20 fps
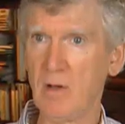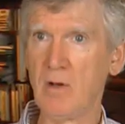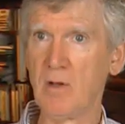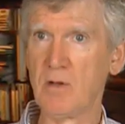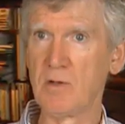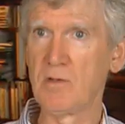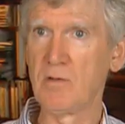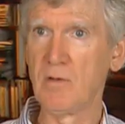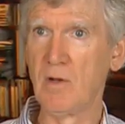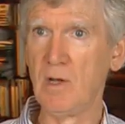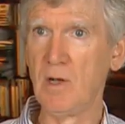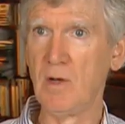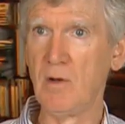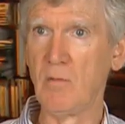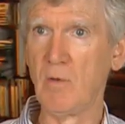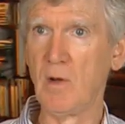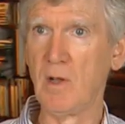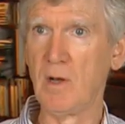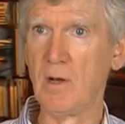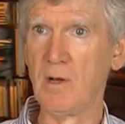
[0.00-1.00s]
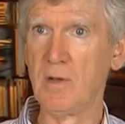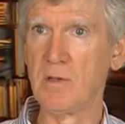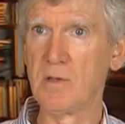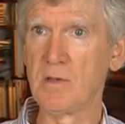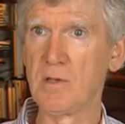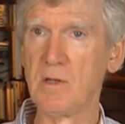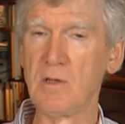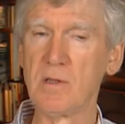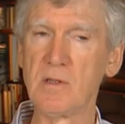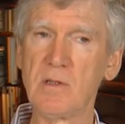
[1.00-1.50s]
an Australian one,
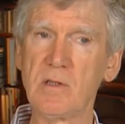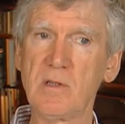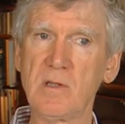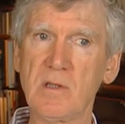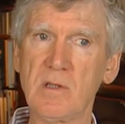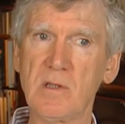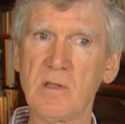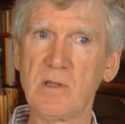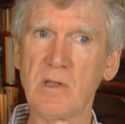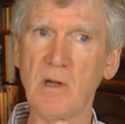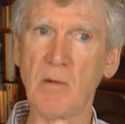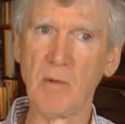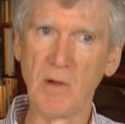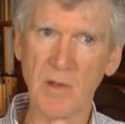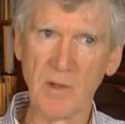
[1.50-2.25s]
since Summer